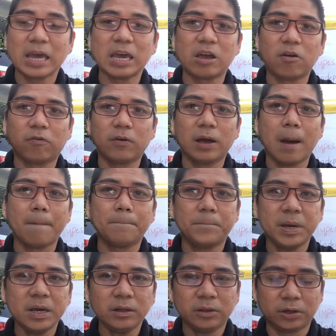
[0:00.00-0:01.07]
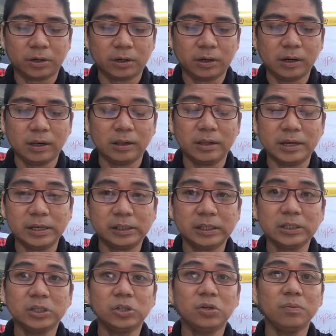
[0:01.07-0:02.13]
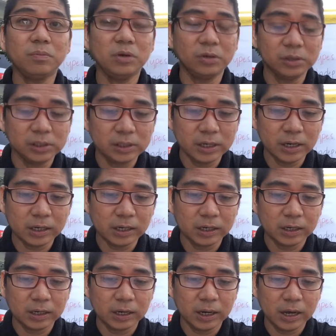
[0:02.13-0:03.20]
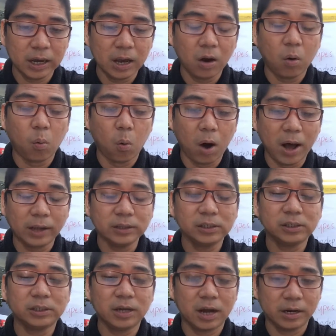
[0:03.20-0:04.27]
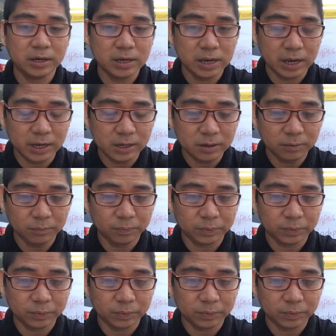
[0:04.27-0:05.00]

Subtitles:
if Peter listens to music while studying,